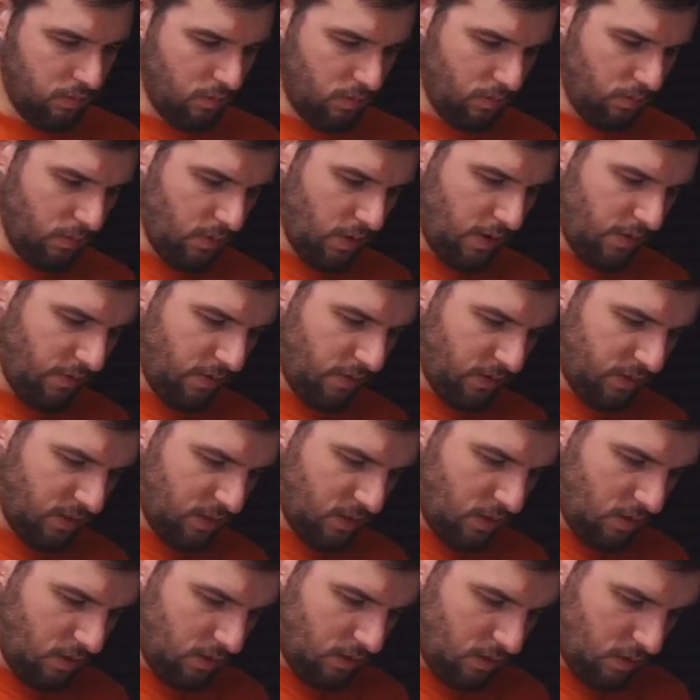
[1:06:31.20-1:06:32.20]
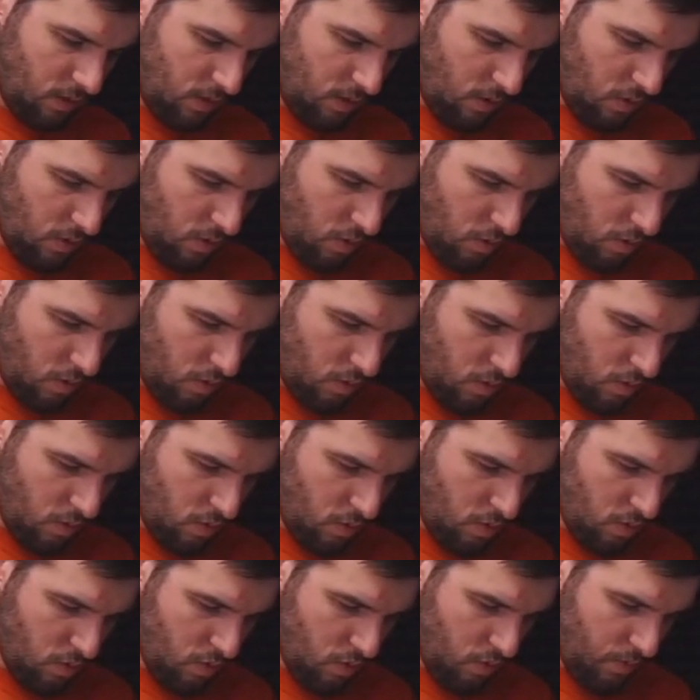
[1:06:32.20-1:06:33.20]
whatever it's called,
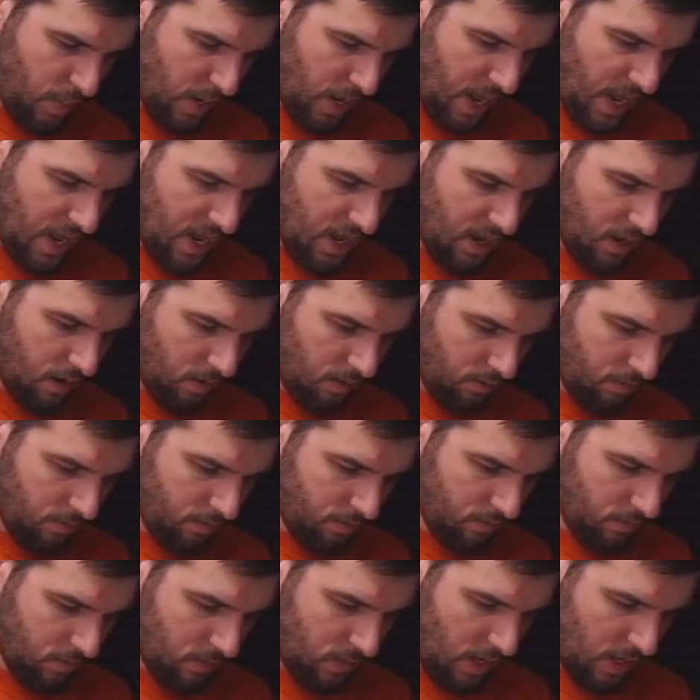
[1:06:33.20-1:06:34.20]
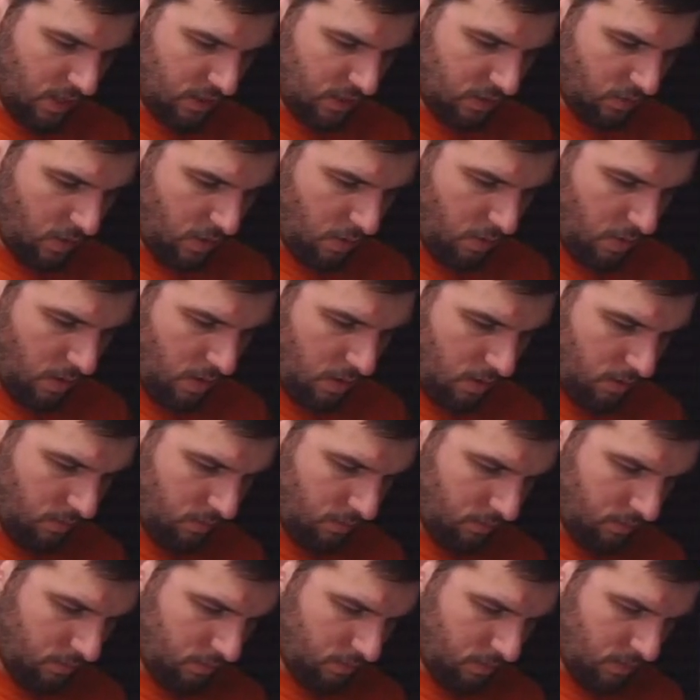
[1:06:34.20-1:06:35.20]
opaque. That's what I want.
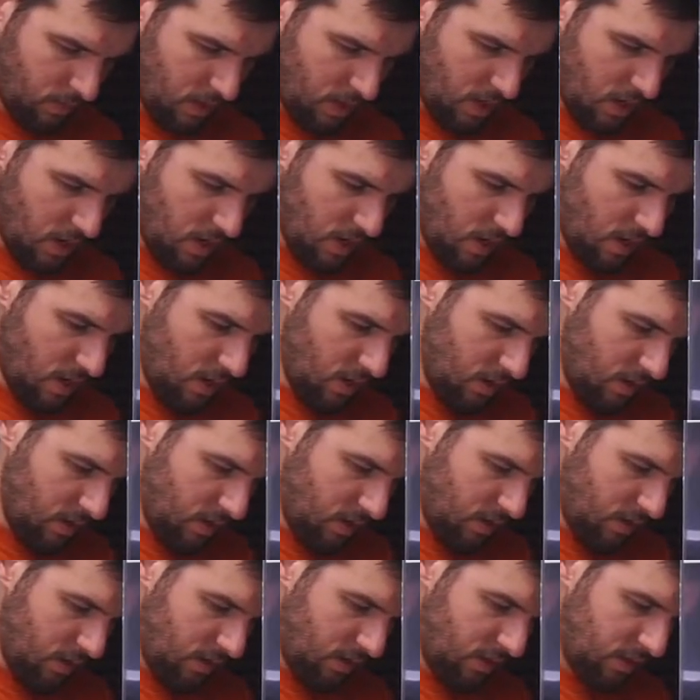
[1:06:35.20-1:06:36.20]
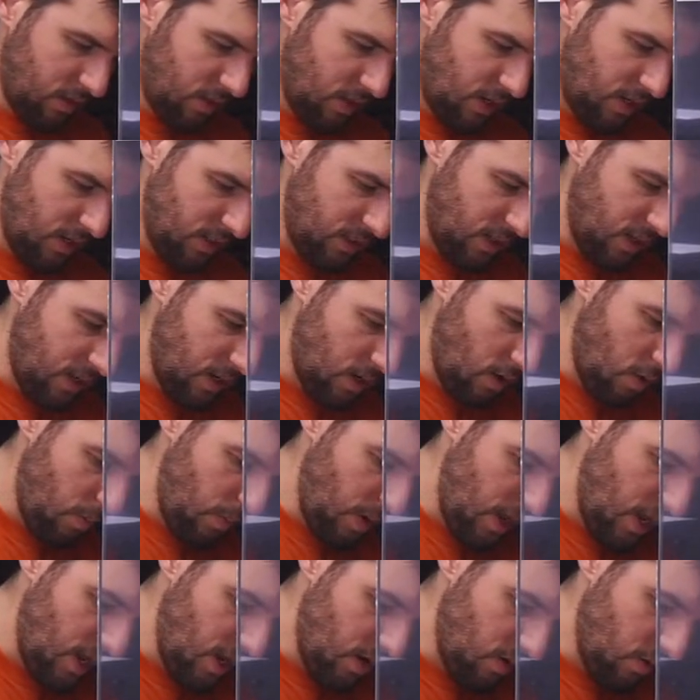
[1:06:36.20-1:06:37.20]
This nice like opaque